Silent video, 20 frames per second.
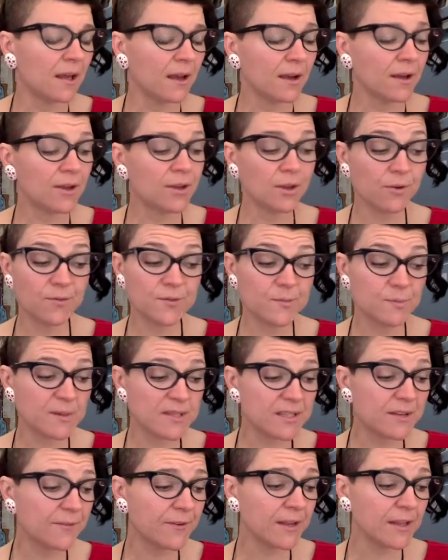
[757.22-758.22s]
You've
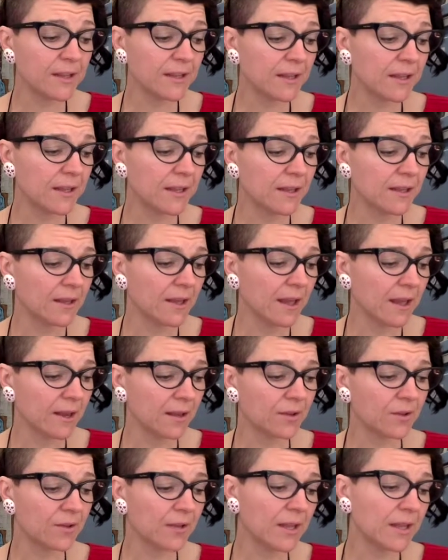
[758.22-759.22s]
specifically
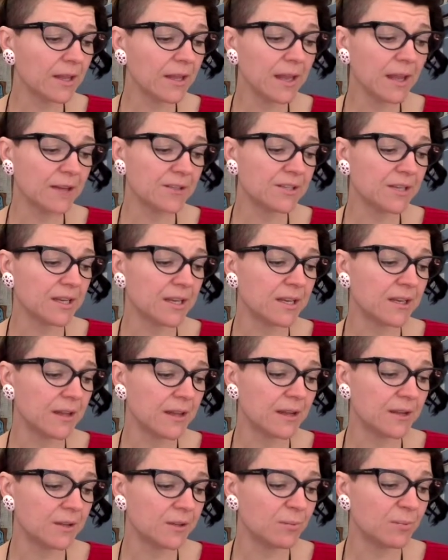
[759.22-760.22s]
and clearly
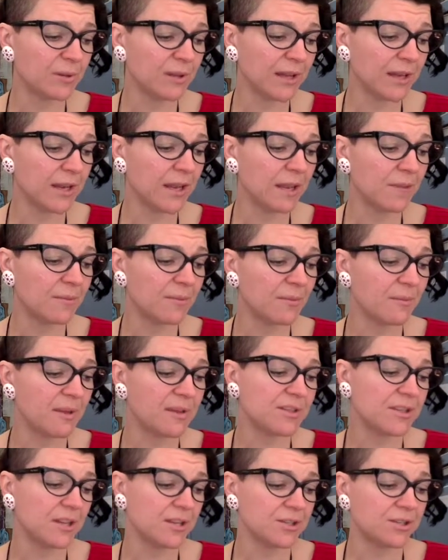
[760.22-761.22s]
articulated the planning,
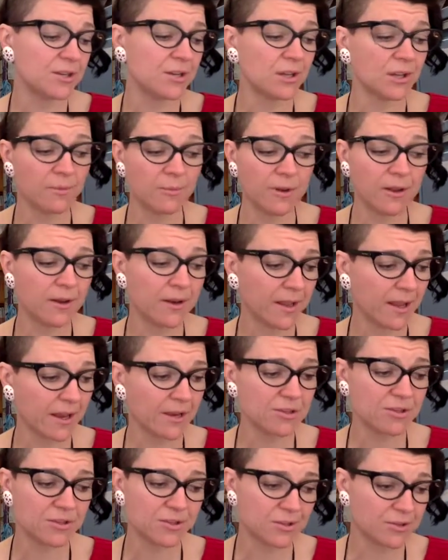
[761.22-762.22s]
implementation, and
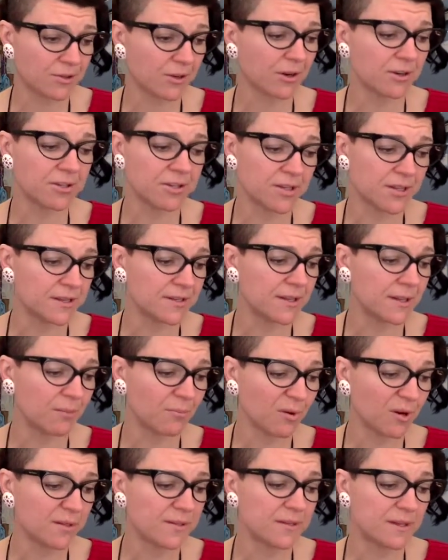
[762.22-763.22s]
communication strategies and
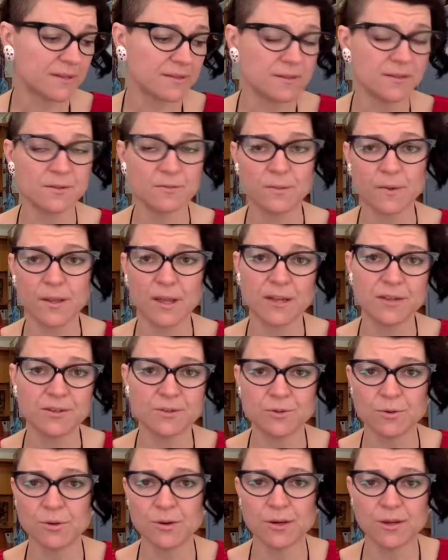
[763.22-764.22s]
processes related
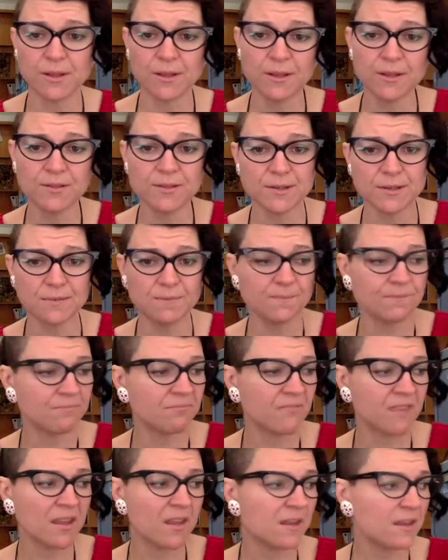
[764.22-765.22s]
to a critical incident.
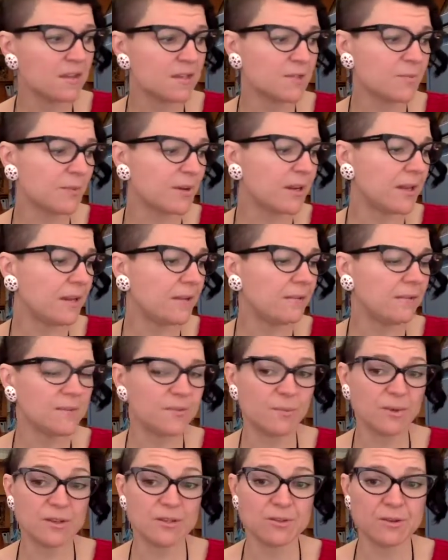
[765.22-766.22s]
It's pretty
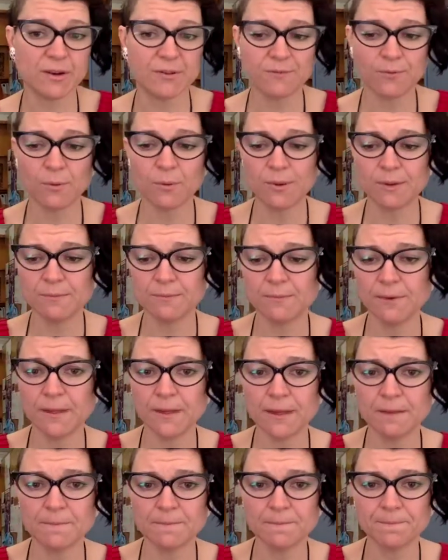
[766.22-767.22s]
straightforward, really.